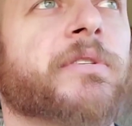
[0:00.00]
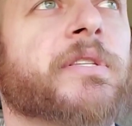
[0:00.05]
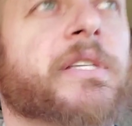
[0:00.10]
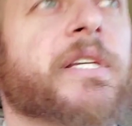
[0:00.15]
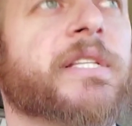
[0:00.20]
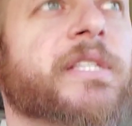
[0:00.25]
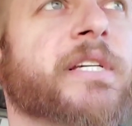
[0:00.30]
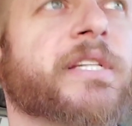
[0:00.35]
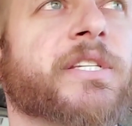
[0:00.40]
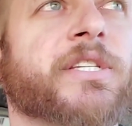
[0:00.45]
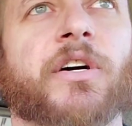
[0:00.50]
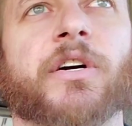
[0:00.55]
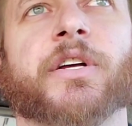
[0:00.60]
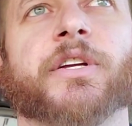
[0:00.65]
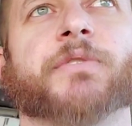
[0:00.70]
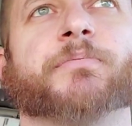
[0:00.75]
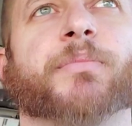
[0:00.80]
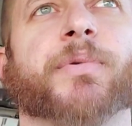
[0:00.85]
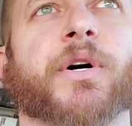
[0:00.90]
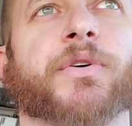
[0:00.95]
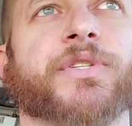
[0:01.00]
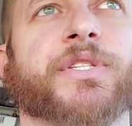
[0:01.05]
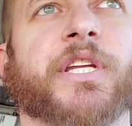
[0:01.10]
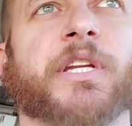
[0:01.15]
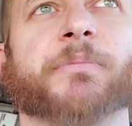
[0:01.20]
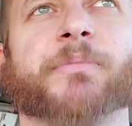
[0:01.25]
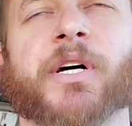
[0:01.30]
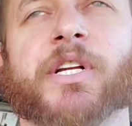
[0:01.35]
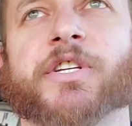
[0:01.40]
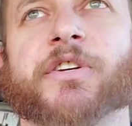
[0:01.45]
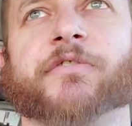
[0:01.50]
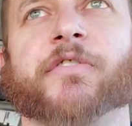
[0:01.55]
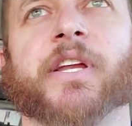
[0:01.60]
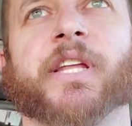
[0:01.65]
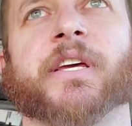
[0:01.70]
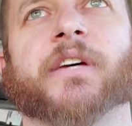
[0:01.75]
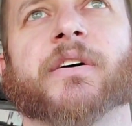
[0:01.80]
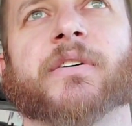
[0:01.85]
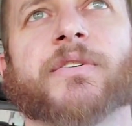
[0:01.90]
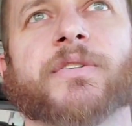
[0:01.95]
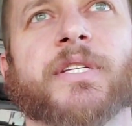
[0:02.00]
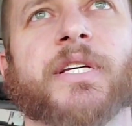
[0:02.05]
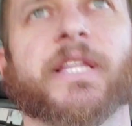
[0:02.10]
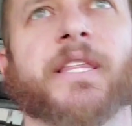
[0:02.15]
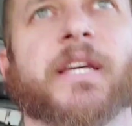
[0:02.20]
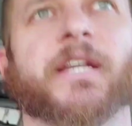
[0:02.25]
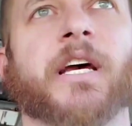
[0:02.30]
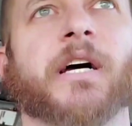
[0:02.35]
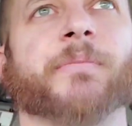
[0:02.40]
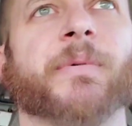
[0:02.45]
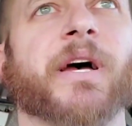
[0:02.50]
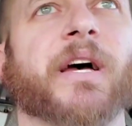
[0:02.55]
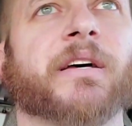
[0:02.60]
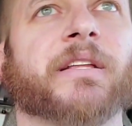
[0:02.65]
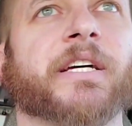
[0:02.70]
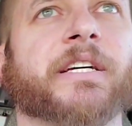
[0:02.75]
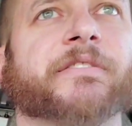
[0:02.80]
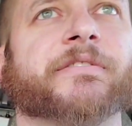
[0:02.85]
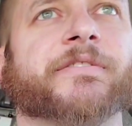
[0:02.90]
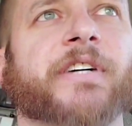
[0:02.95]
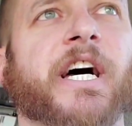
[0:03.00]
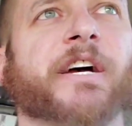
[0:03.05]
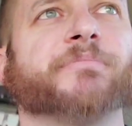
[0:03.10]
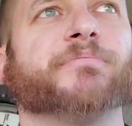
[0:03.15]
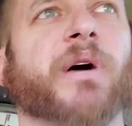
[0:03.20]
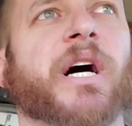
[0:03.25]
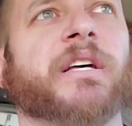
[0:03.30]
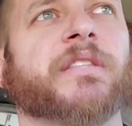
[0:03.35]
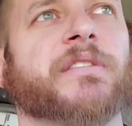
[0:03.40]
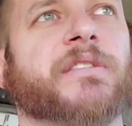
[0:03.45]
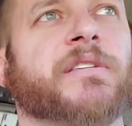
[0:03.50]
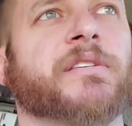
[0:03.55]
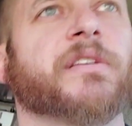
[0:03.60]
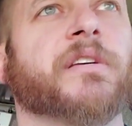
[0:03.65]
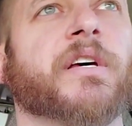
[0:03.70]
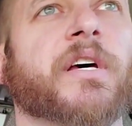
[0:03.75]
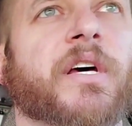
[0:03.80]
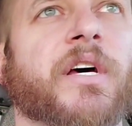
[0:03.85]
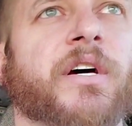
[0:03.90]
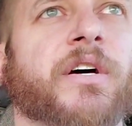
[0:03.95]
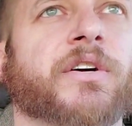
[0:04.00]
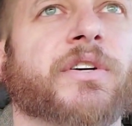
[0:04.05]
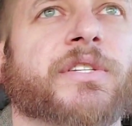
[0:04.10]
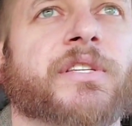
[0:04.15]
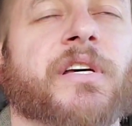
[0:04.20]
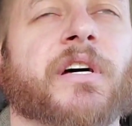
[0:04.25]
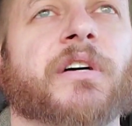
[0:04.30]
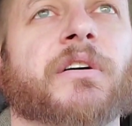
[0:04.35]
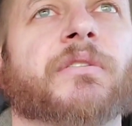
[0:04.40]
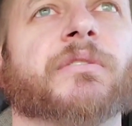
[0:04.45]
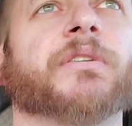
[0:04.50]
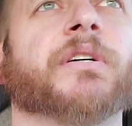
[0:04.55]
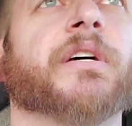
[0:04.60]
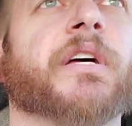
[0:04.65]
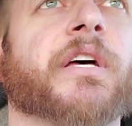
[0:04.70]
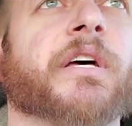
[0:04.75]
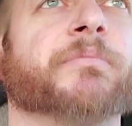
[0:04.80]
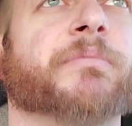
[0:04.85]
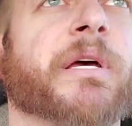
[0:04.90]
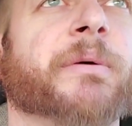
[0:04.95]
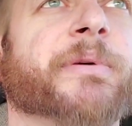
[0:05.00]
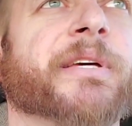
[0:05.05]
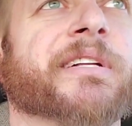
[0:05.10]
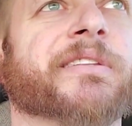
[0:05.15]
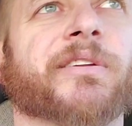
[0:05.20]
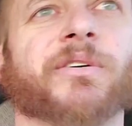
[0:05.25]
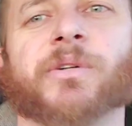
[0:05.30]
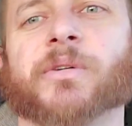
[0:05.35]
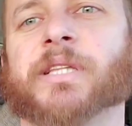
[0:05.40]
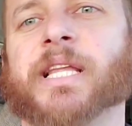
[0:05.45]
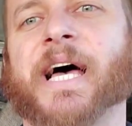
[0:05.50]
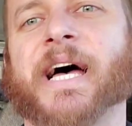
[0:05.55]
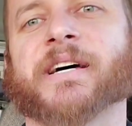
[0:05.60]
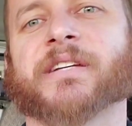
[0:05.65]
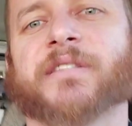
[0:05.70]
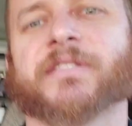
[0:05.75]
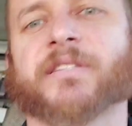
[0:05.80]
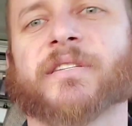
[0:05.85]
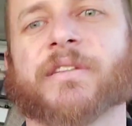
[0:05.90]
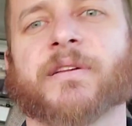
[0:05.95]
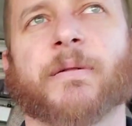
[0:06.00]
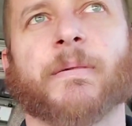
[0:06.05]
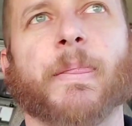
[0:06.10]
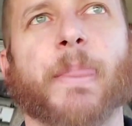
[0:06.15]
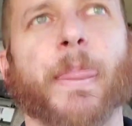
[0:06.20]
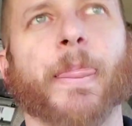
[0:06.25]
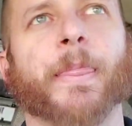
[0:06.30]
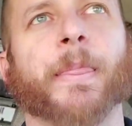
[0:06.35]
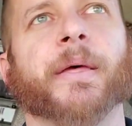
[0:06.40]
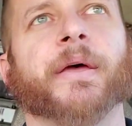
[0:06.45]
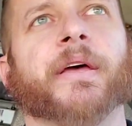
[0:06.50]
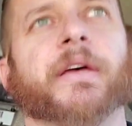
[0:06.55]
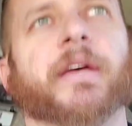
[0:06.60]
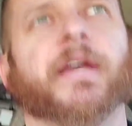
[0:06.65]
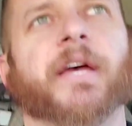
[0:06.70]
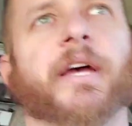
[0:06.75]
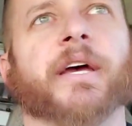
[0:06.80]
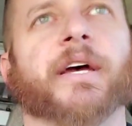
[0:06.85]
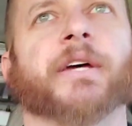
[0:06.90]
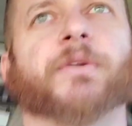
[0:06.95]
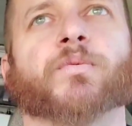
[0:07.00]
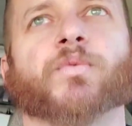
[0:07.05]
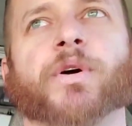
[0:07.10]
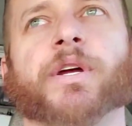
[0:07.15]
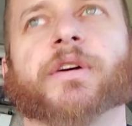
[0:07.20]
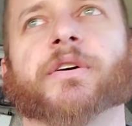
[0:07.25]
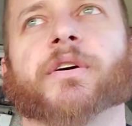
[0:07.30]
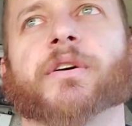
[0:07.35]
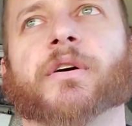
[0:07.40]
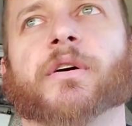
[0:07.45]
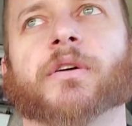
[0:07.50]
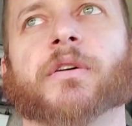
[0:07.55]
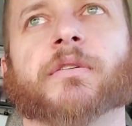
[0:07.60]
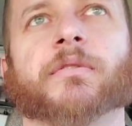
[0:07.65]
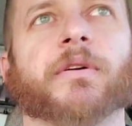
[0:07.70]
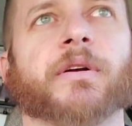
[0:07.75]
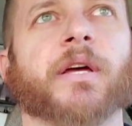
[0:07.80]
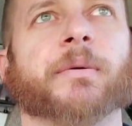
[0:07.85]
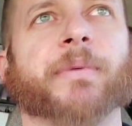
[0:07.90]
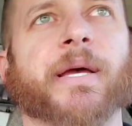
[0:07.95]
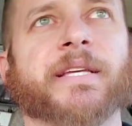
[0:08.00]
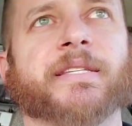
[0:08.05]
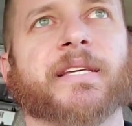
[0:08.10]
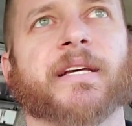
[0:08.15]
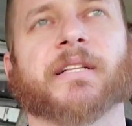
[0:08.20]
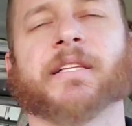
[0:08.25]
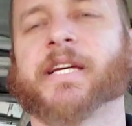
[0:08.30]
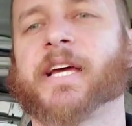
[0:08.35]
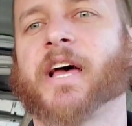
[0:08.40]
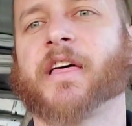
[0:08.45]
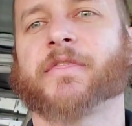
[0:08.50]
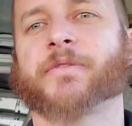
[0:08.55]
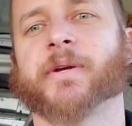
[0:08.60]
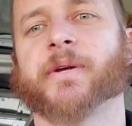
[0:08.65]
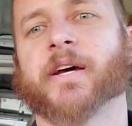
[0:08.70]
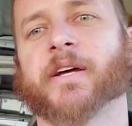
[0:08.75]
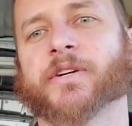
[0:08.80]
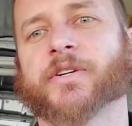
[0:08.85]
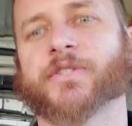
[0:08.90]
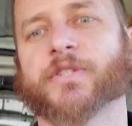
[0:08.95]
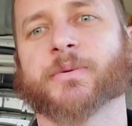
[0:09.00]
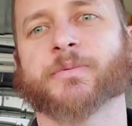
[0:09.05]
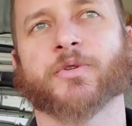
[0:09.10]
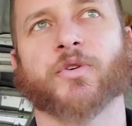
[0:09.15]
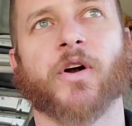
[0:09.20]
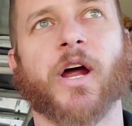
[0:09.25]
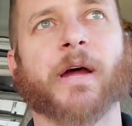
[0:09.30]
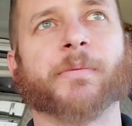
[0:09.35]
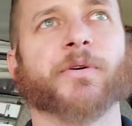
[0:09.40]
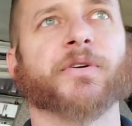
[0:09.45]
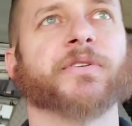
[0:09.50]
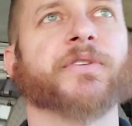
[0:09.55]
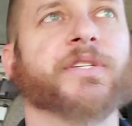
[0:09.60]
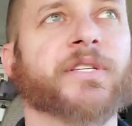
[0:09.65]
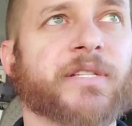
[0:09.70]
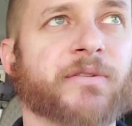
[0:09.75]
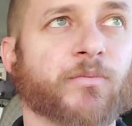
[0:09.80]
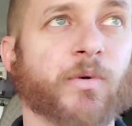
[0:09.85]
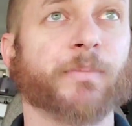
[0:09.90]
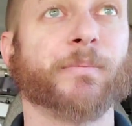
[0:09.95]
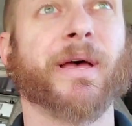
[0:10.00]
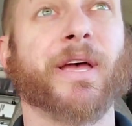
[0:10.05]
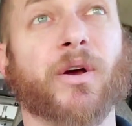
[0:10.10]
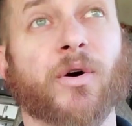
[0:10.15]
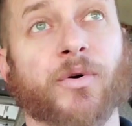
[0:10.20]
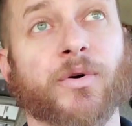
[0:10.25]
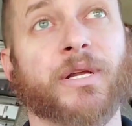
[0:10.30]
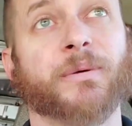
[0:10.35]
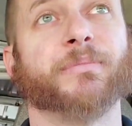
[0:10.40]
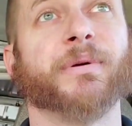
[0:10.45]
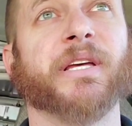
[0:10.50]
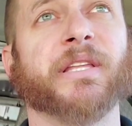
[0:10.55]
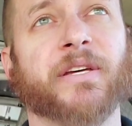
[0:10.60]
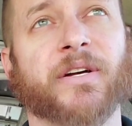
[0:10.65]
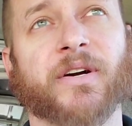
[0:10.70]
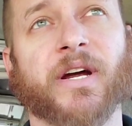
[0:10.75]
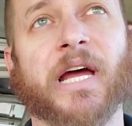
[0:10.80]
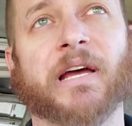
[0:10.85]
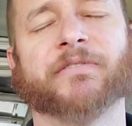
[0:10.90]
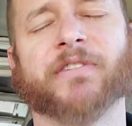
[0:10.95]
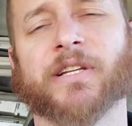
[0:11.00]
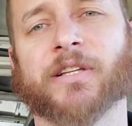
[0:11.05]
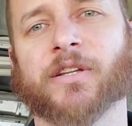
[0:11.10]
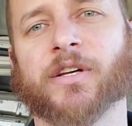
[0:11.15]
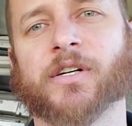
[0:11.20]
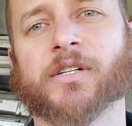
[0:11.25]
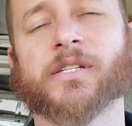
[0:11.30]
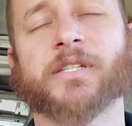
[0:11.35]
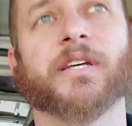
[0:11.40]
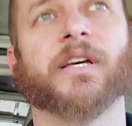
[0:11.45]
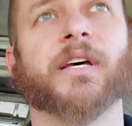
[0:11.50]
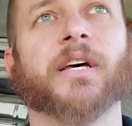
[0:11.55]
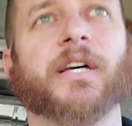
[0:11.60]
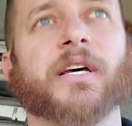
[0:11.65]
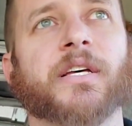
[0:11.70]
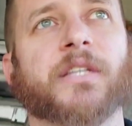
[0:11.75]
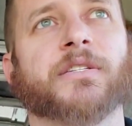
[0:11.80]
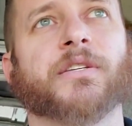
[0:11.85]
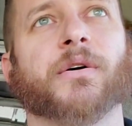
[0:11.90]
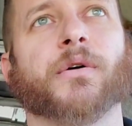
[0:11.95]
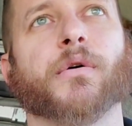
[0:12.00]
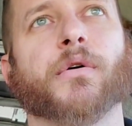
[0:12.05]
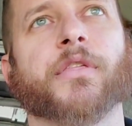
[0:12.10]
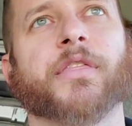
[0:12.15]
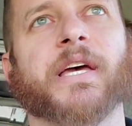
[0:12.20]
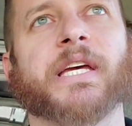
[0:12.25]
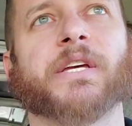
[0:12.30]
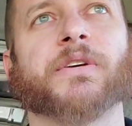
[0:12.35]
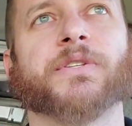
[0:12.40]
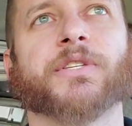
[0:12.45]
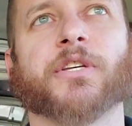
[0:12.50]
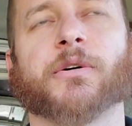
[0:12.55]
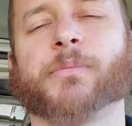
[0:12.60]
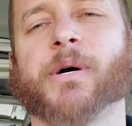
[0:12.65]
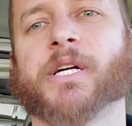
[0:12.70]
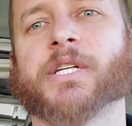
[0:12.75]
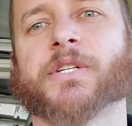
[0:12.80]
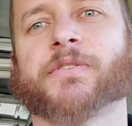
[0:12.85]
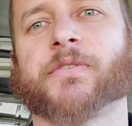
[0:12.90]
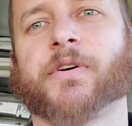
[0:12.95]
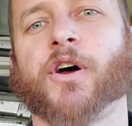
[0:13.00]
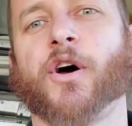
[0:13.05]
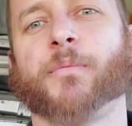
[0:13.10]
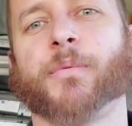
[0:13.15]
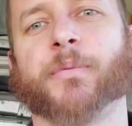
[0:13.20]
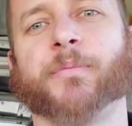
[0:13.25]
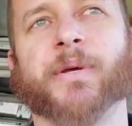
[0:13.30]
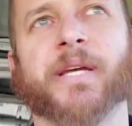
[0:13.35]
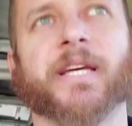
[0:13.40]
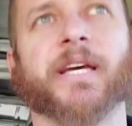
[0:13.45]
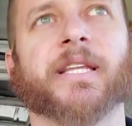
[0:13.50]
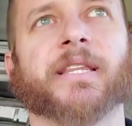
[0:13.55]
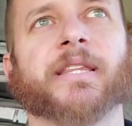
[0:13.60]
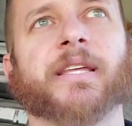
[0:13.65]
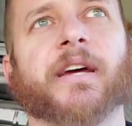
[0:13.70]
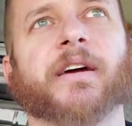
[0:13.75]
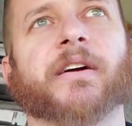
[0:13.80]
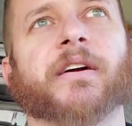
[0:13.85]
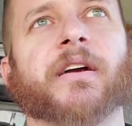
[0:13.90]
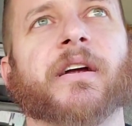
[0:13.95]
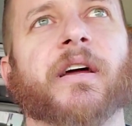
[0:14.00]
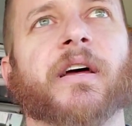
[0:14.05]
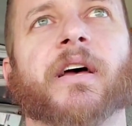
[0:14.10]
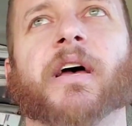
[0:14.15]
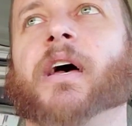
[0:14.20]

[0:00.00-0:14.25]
Since I started posting a bunch of videos, I think I'm at like 5 months or so, maybe a little less, and we are basically at 300 subscribers. We may already be there, I haven't looked, so thank you so much for helping me get there.